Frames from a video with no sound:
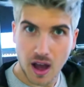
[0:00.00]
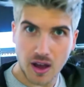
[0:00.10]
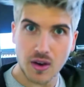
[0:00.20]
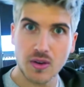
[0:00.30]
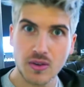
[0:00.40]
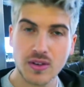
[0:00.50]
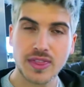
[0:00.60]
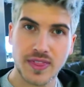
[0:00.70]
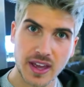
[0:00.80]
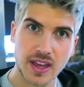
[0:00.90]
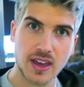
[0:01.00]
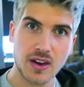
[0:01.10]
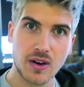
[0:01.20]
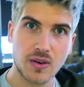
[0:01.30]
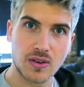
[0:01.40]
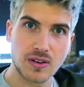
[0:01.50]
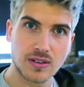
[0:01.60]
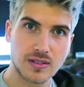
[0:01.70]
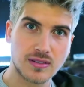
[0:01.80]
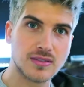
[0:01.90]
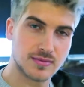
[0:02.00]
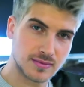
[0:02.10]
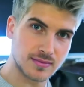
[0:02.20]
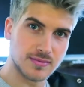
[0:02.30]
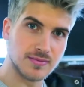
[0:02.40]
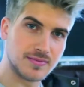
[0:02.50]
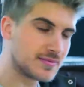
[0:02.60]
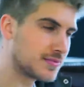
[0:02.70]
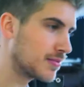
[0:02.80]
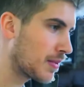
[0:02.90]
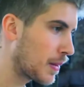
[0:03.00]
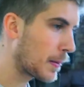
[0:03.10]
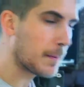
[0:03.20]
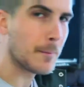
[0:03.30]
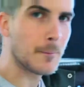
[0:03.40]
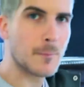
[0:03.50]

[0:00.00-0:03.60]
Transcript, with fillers: Oh, thank you. You're welcome. Match your eyes.